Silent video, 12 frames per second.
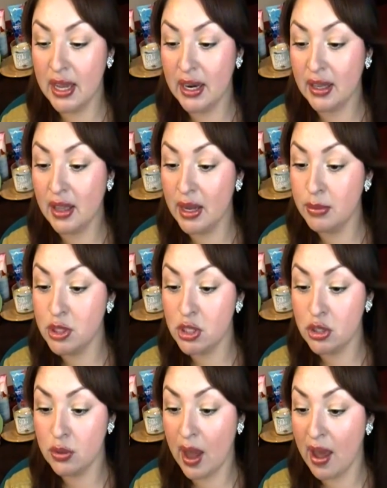it claims
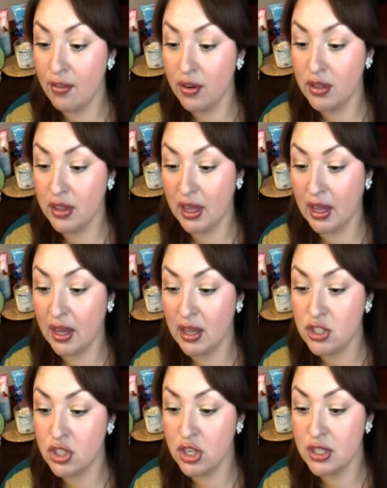to do everything.
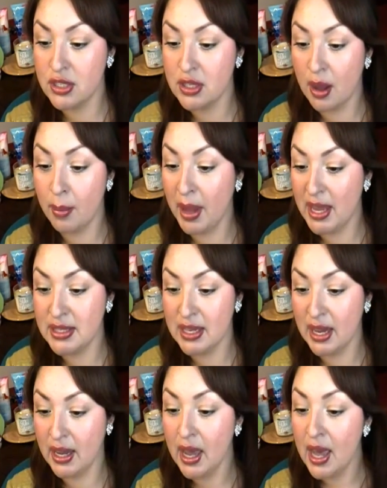It's just
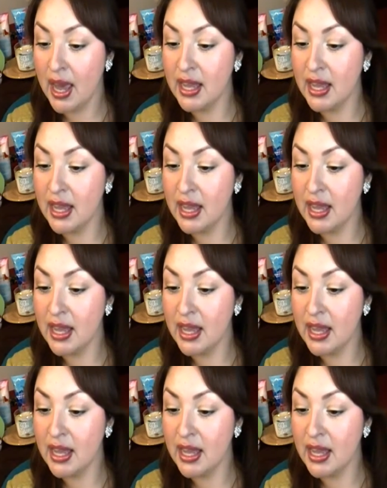amazing.